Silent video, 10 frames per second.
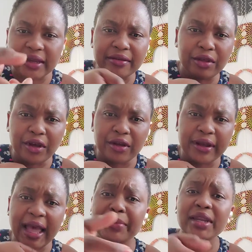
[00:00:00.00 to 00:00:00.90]
like the
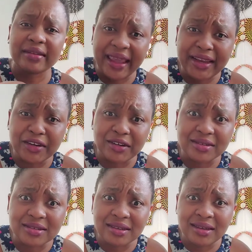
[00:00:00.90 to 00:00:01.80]
cabinet handles,